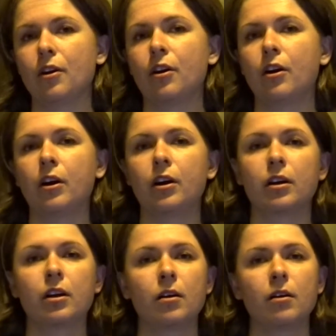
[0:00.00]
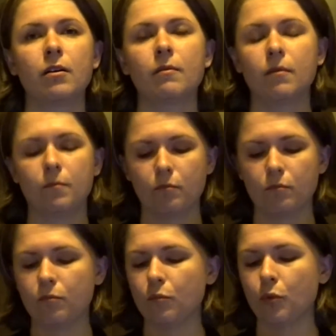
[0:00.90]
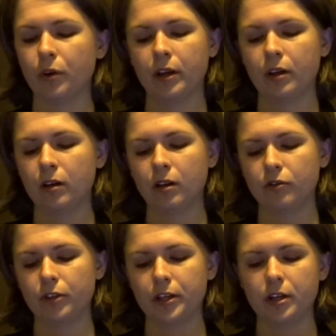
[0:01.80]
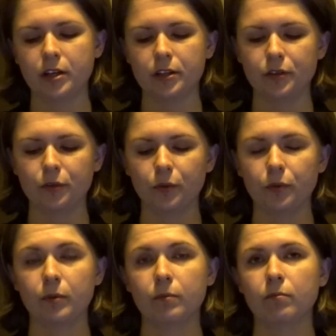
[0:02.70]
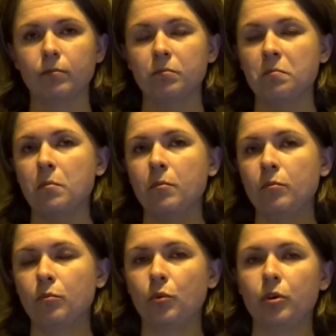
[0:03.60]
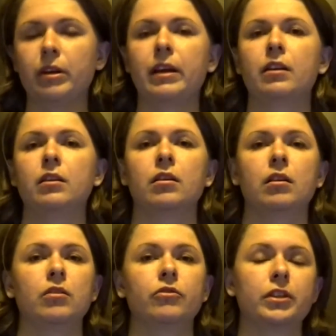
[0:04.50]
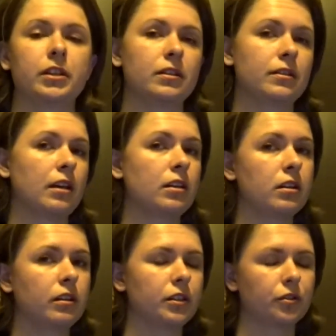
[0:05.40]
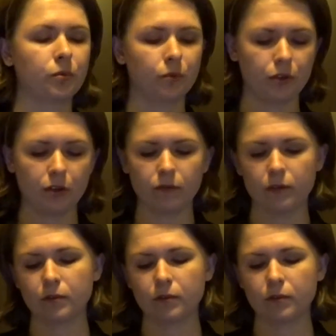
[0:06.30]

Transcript: are more than 100 years old, more than 110 years old even.